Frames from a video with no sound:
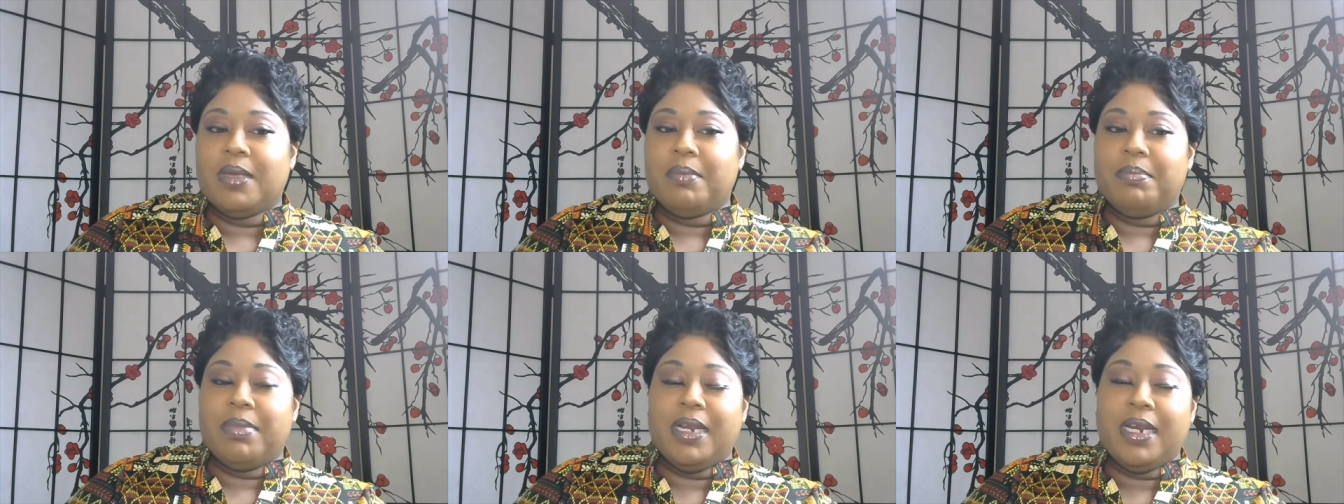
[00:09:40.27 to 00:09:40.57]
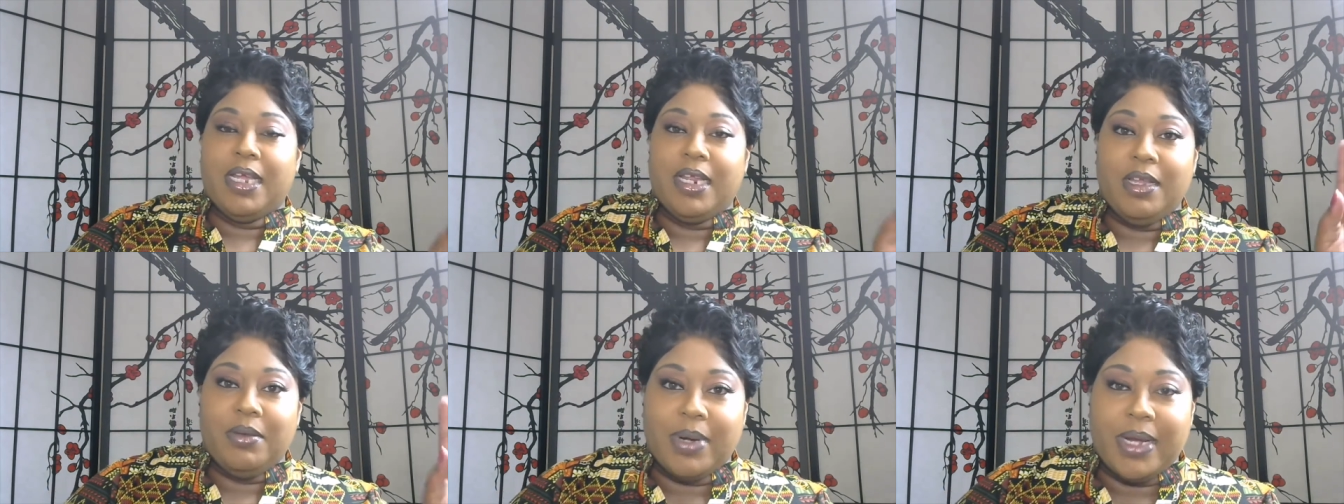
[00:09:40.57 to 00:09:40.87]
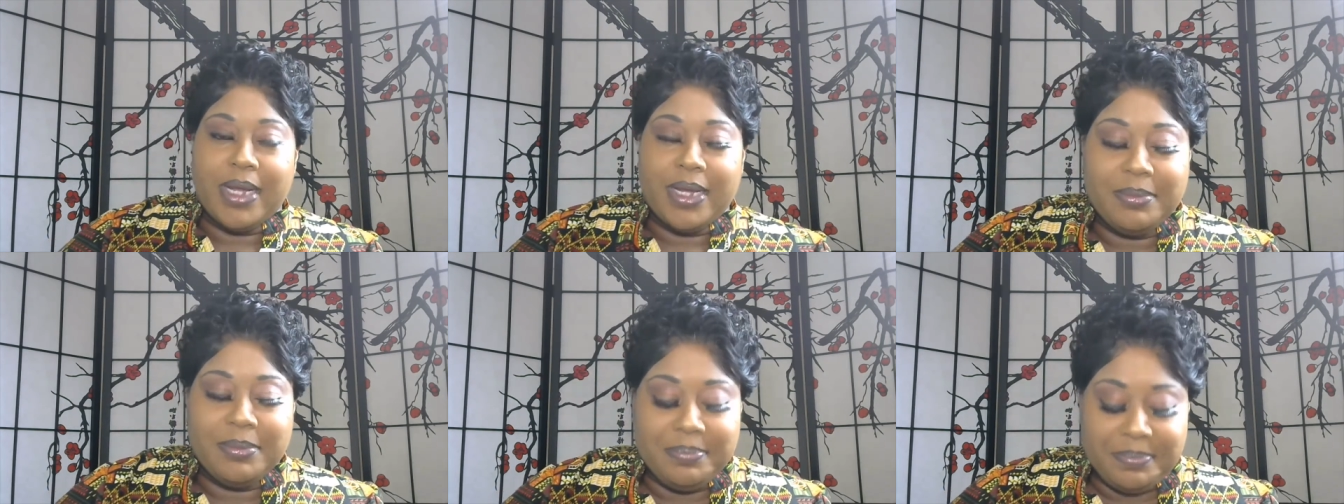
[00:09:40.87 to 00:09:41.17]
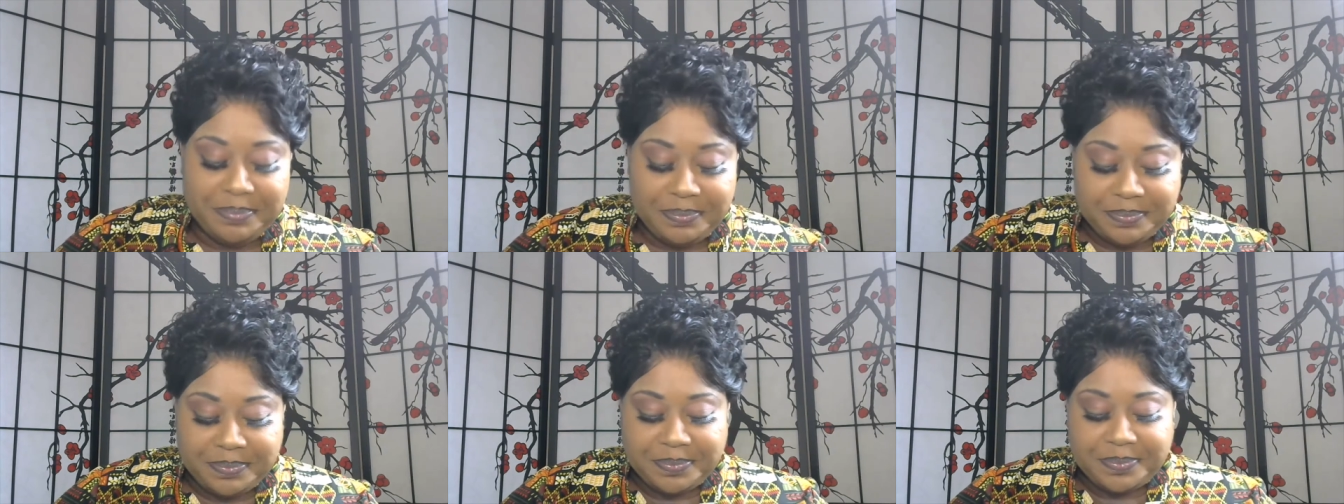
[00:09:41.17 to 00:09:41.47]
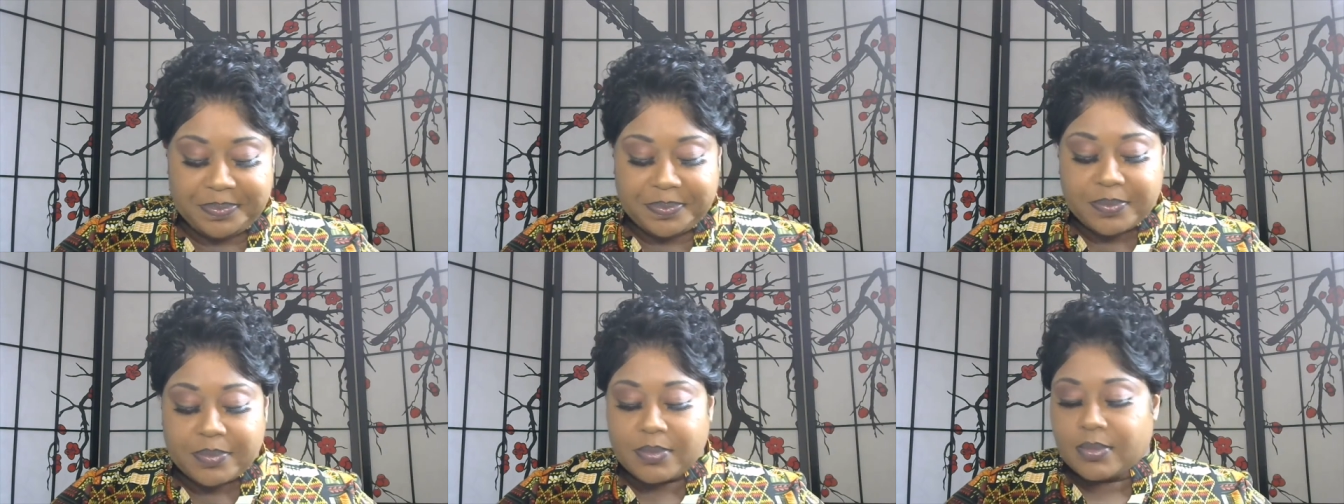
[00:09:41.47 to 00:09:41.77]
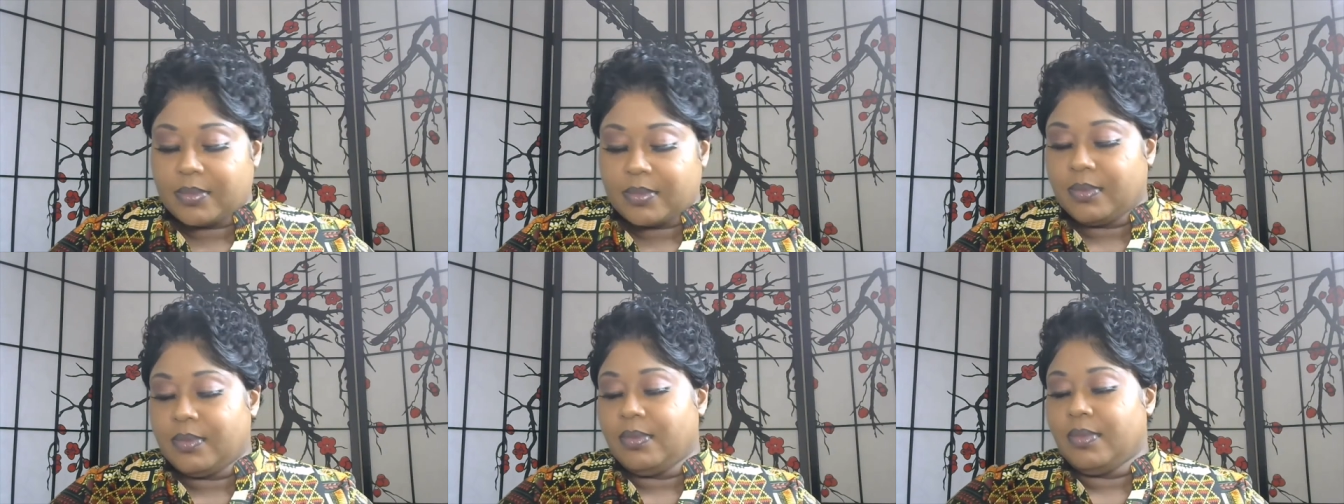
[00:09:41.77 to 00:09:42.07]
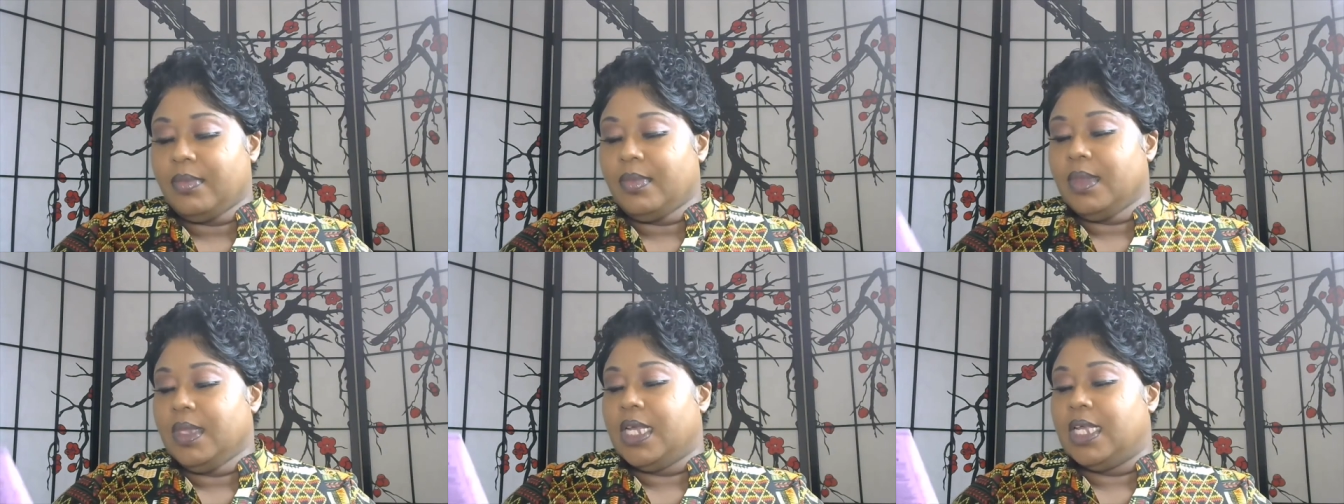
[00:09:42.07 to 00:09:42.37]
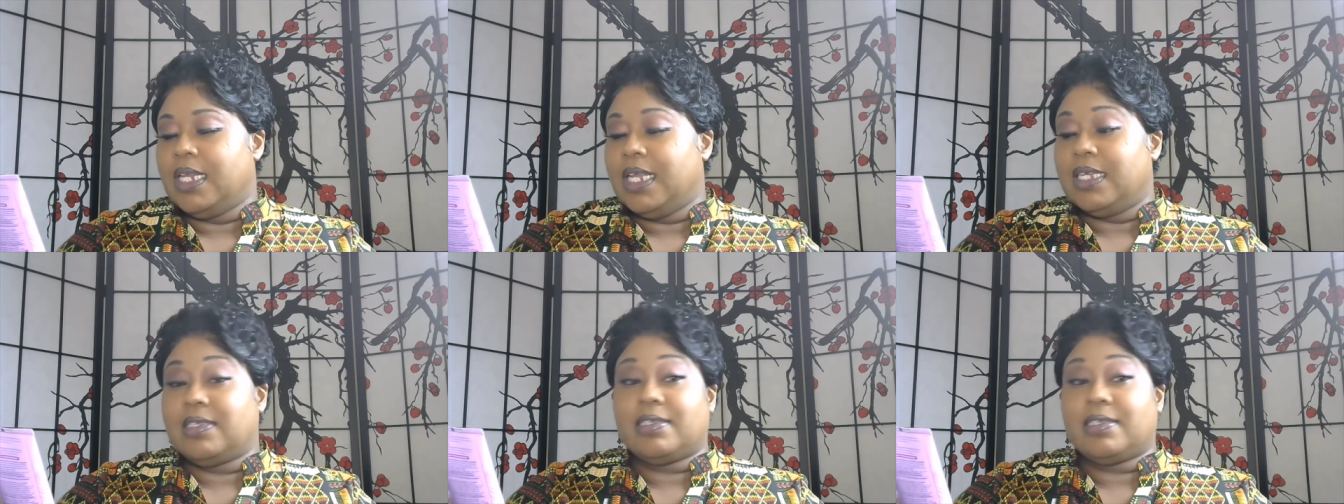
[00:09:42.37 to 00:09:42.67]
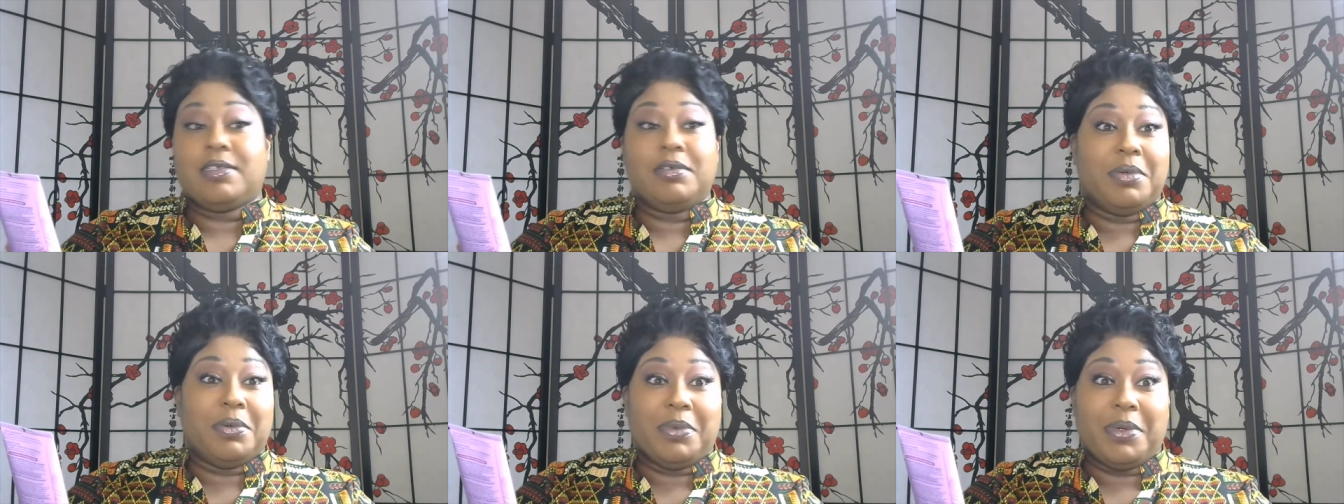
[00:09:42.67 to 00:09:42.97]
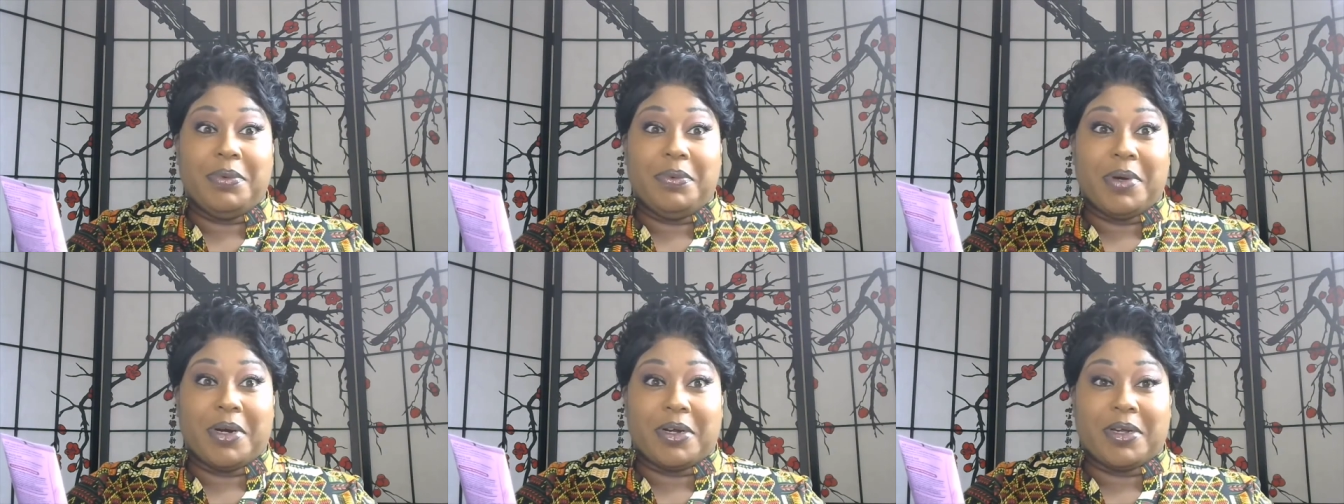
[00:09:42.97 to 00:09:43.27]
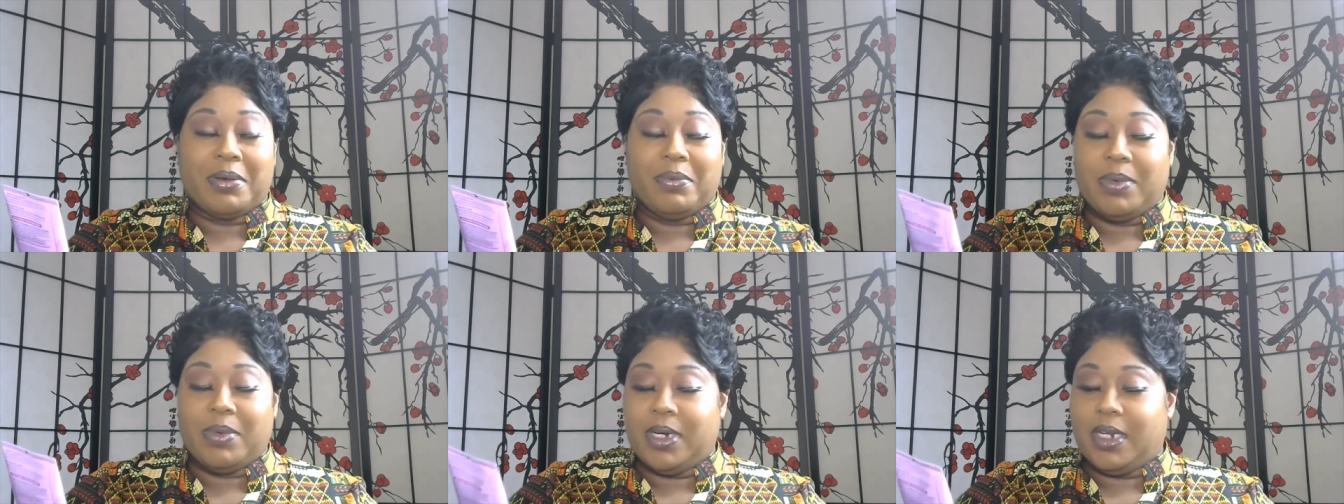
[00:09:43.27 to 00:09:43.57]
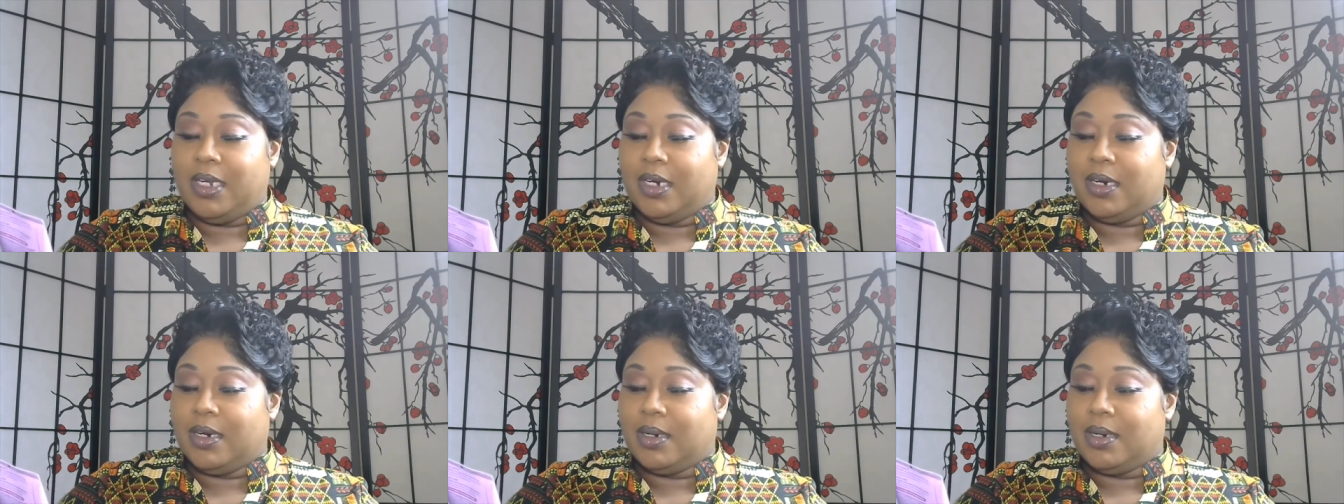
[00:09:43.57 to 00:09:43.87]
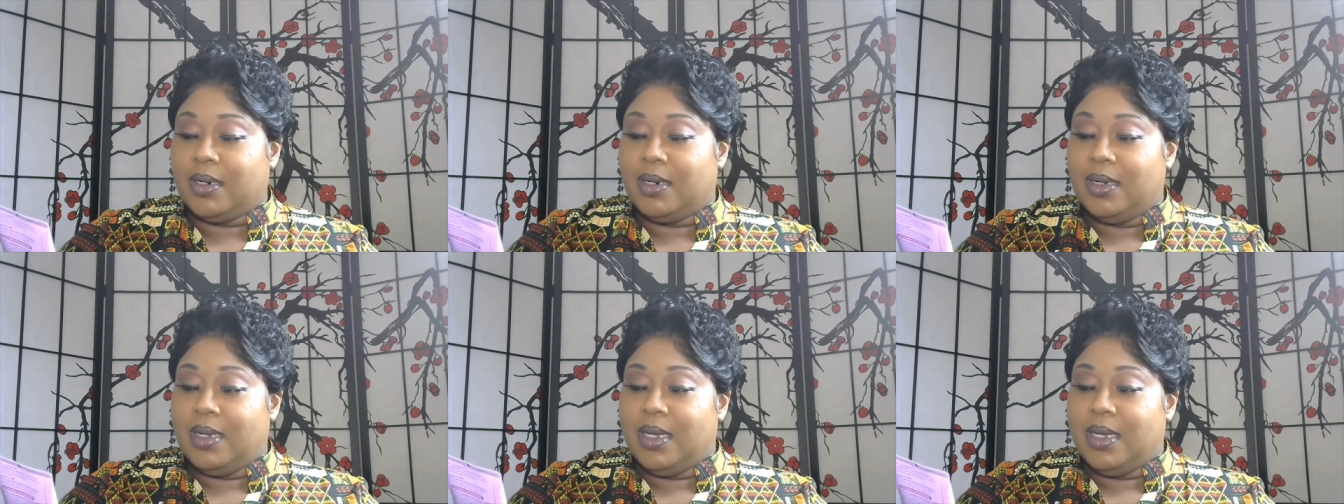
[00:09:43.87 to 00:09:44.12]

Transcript: But anyway, let's see what we're working with here.